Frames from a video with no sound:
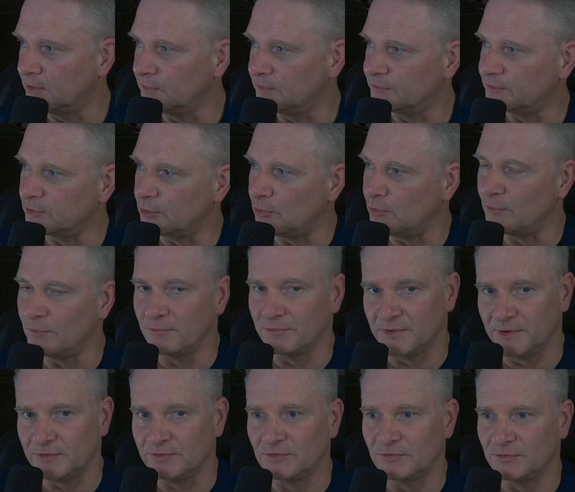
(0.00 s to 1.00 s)
So
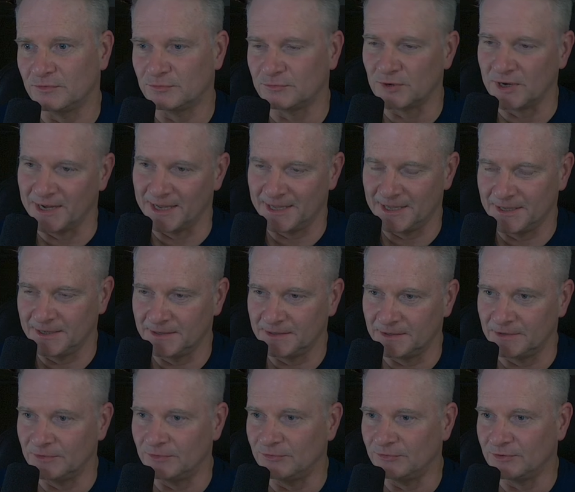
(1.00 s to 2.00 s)
this strike
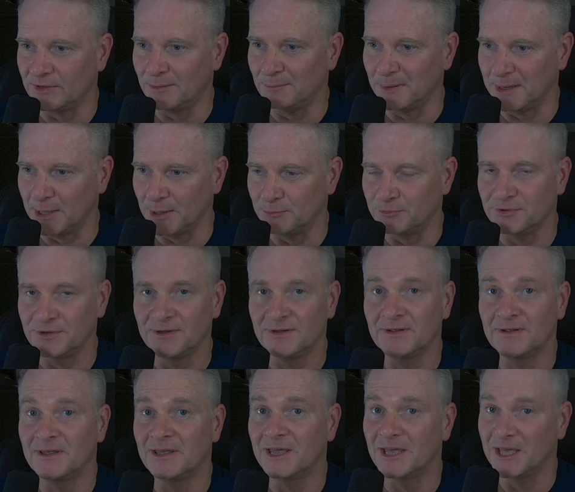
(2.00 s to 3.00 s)
is about
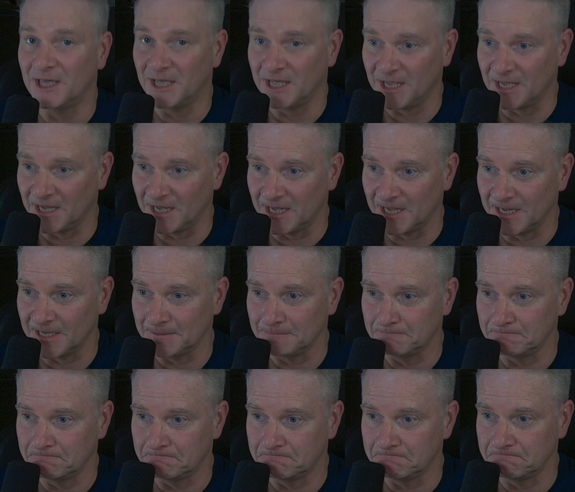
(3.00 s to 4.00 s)
AI,
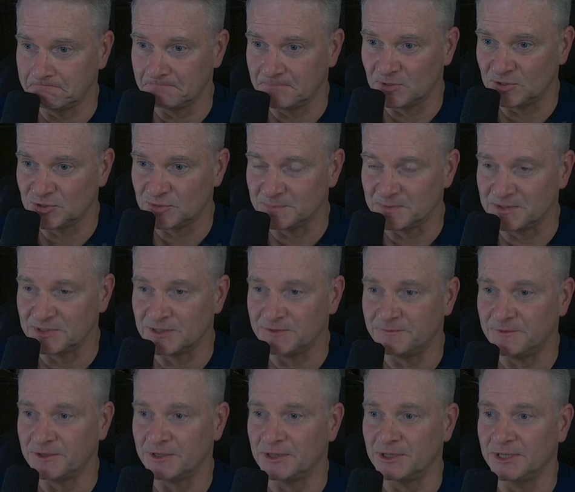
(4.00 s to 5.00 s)

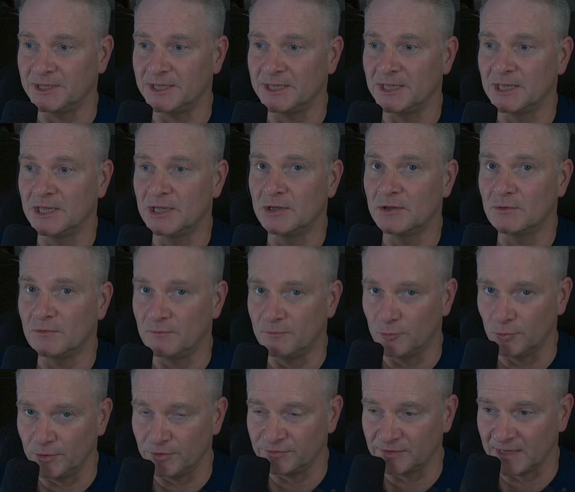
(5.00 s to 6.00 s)
specifically
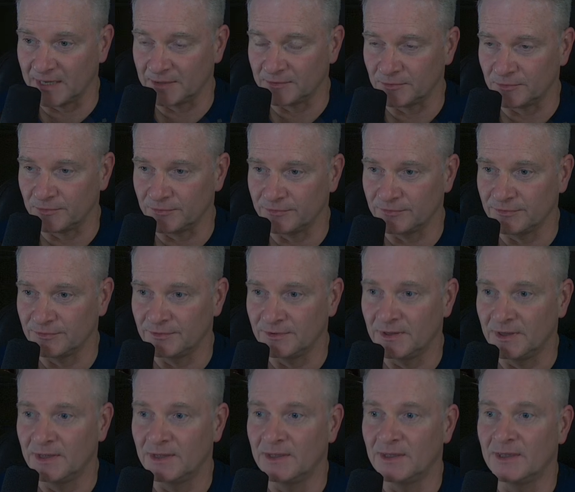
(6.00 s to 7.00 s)
voice actors
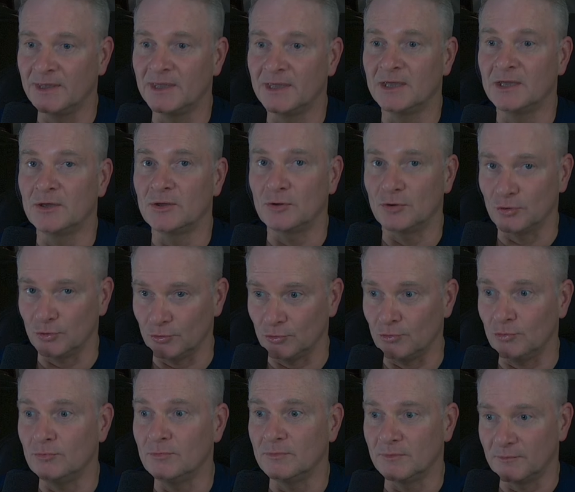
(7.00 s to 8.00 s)

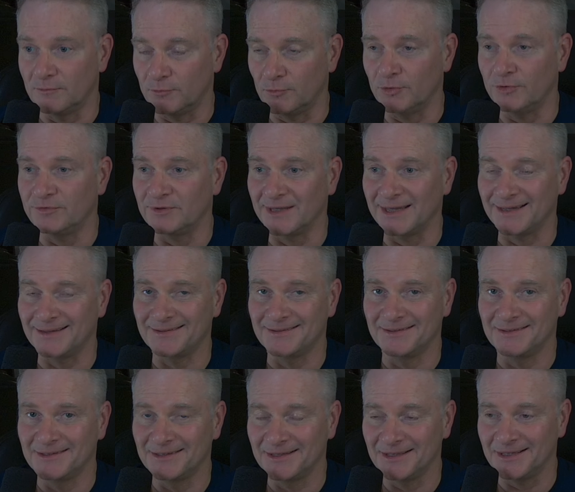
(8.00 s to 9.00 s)
who voice
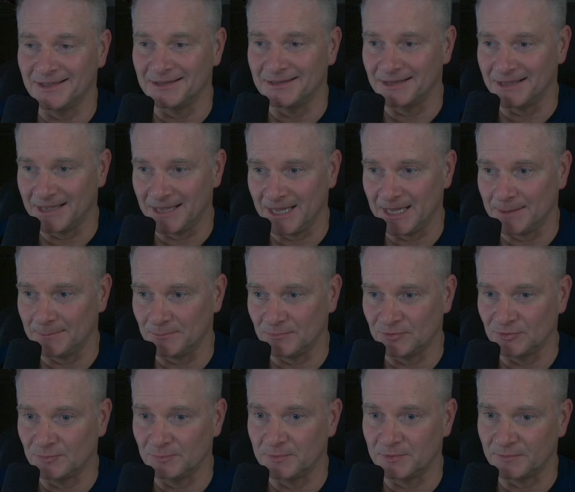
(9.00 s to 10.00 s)
act in
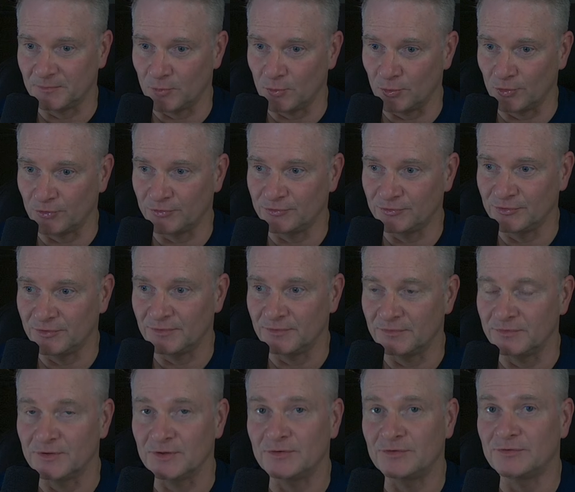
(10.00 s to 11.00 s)
games. But of course,
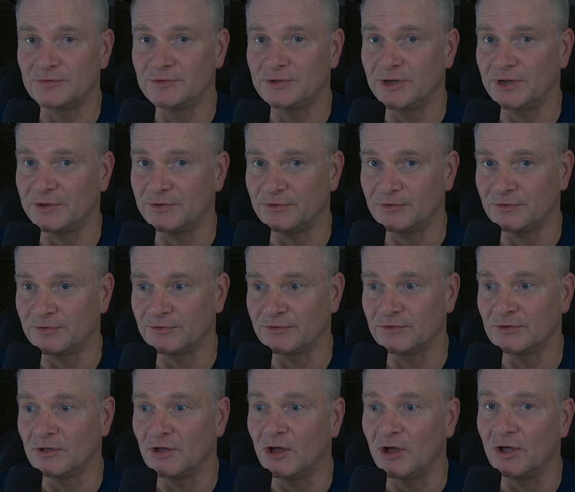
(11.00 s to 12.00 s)
this
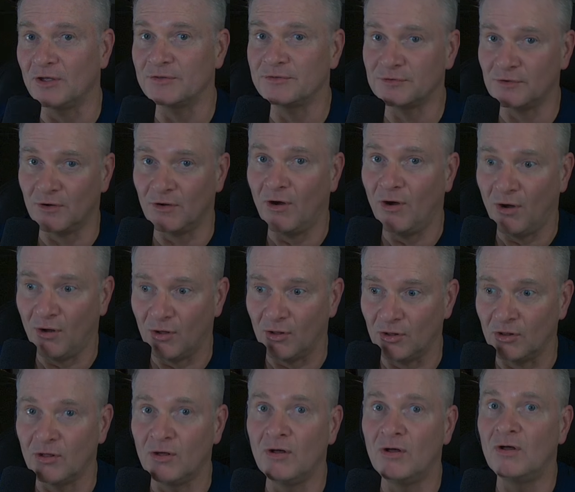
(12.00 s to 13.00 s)
touches us
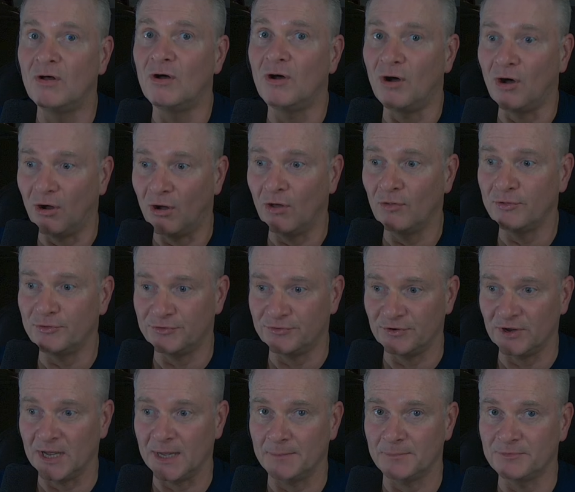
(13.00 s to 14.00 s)
all, all the
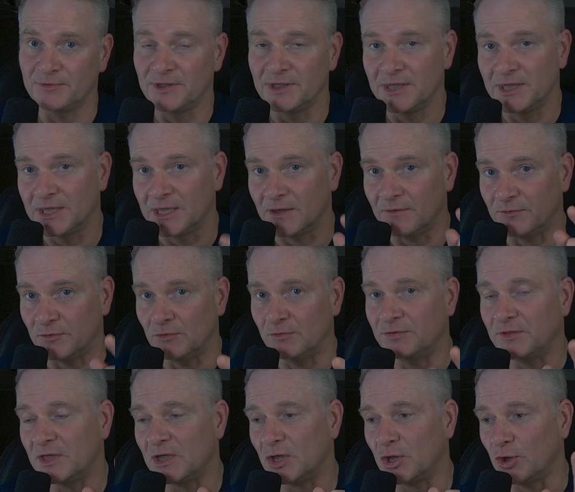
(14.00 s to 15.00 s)
jobs. If you
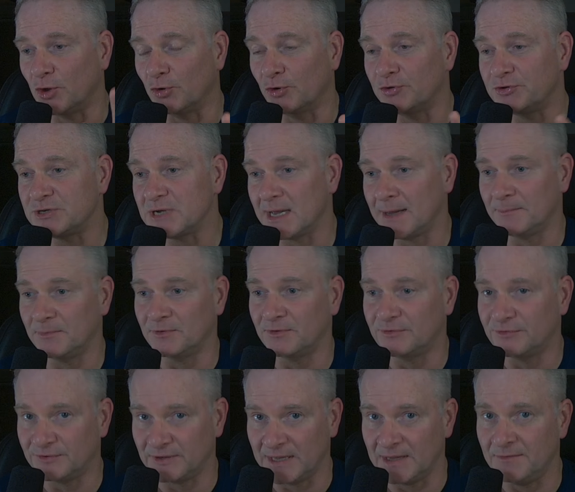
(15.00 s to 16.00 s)
think your job is
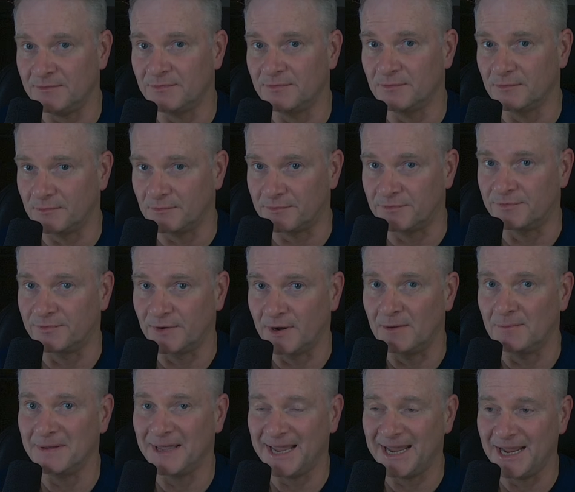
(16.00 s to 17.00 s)
safe
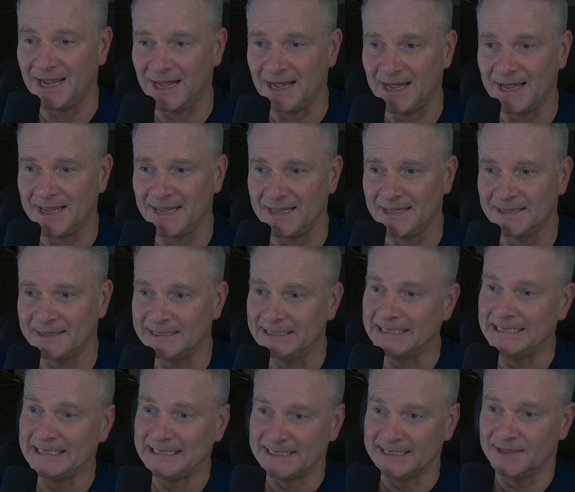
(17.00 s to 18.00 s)
from AI,
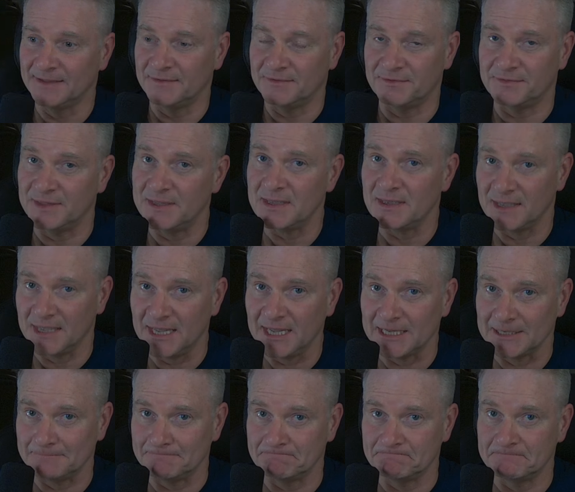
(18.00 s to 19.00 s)
think
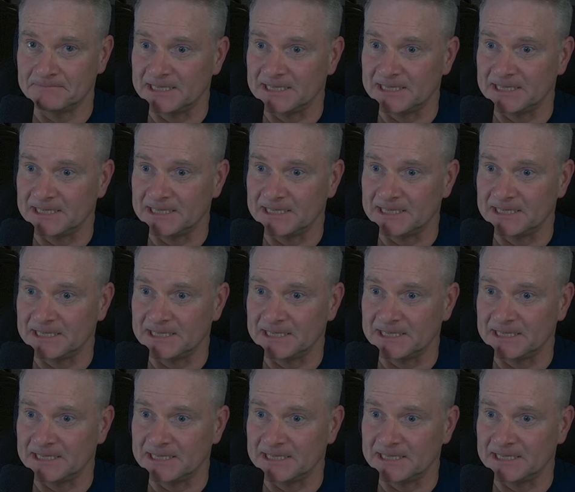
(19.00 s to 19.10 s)
again.